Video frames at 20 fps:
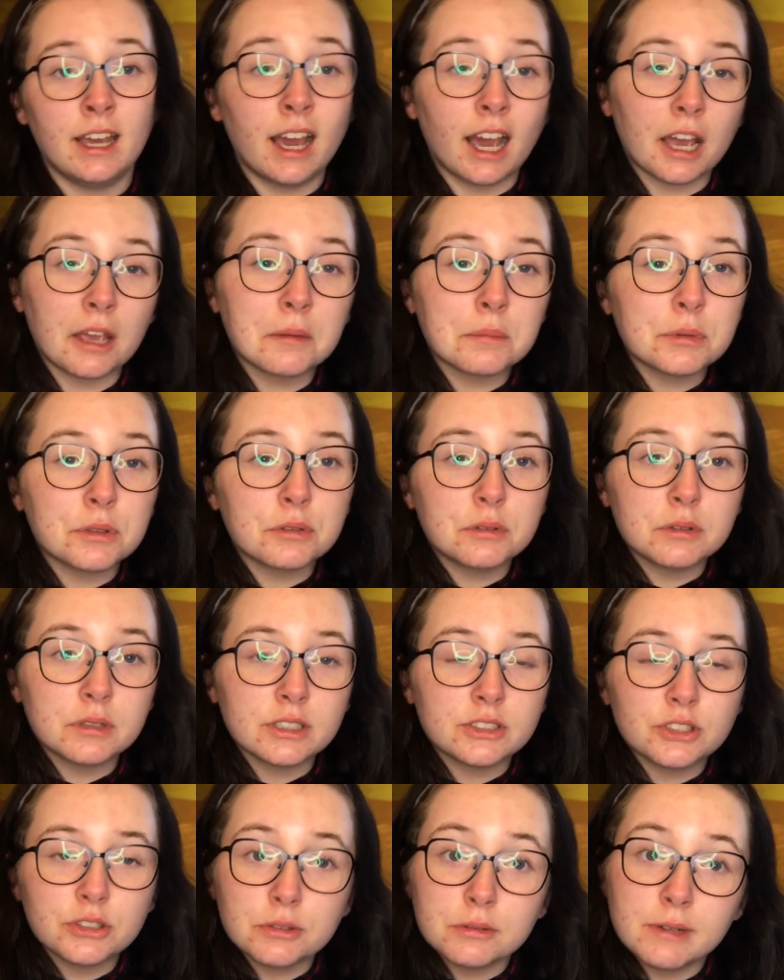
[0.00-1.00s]
I hope you all are
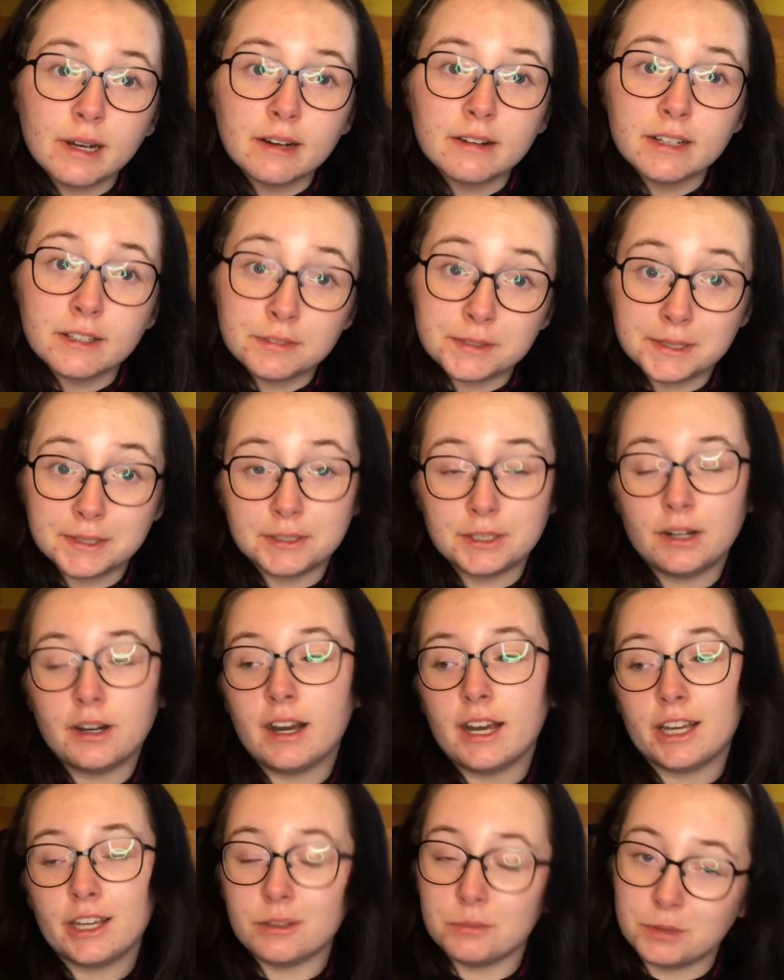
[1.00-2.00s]
doing well. If you're not,
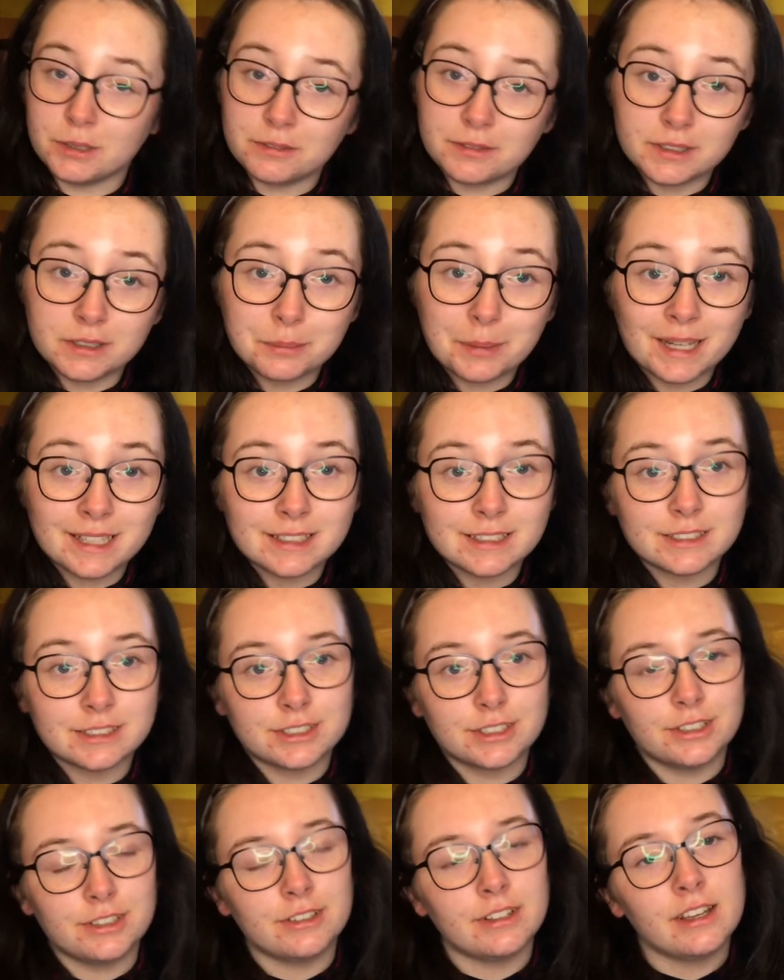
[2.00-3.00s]
I hope you feel better
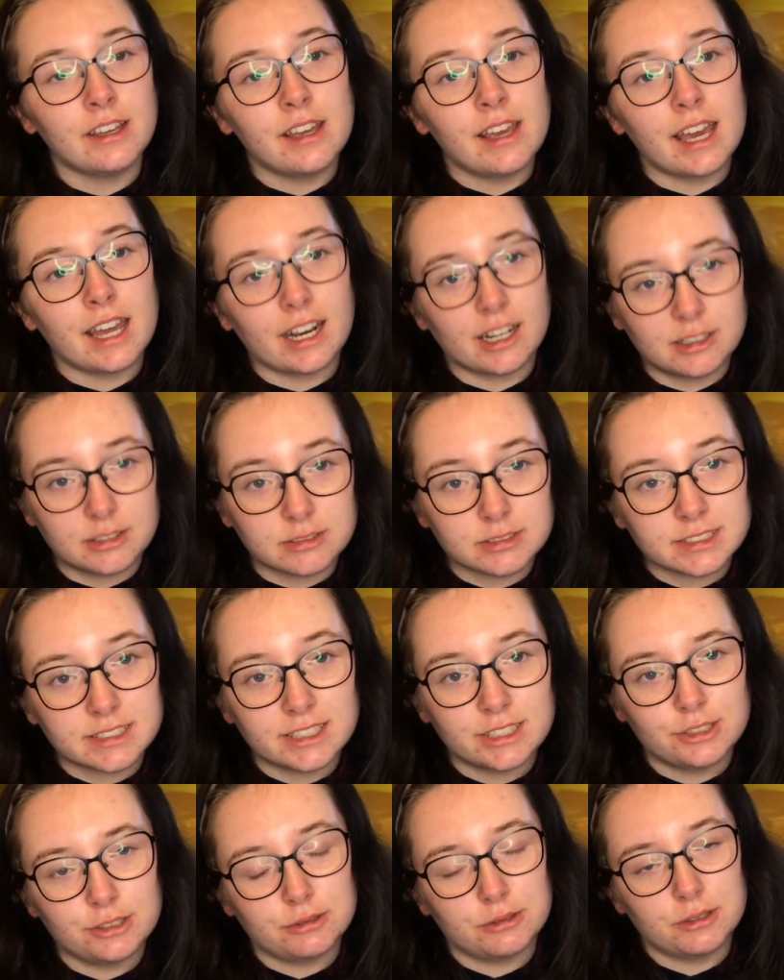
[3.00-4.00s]
soon, and I will
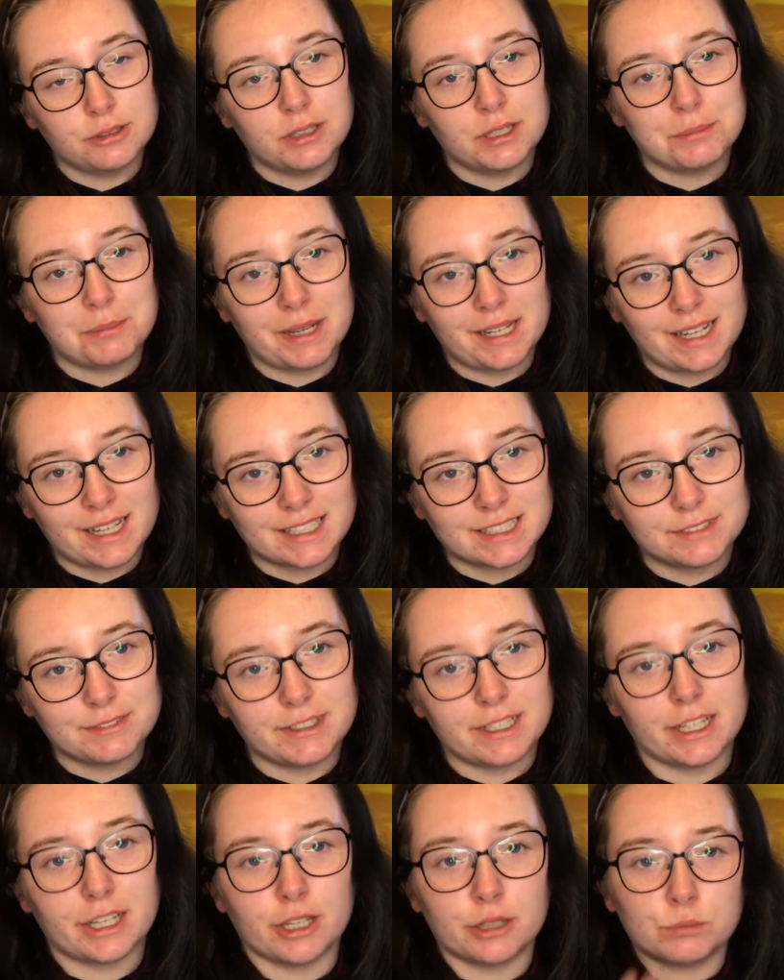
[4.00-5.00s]
see you all in my next
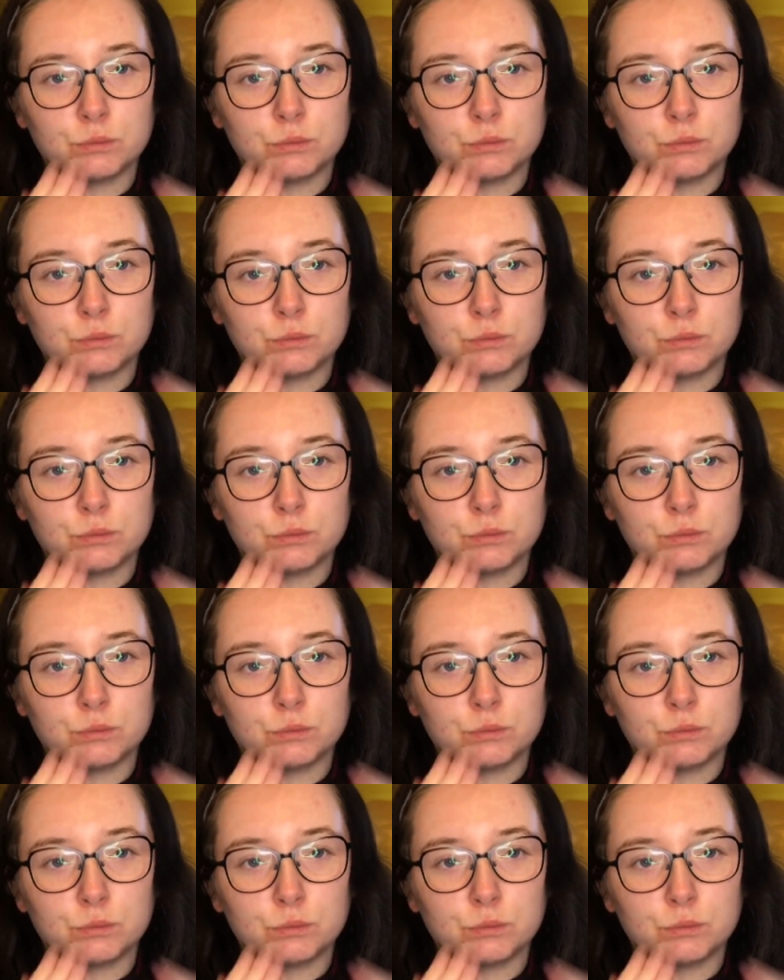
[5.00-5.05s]
video.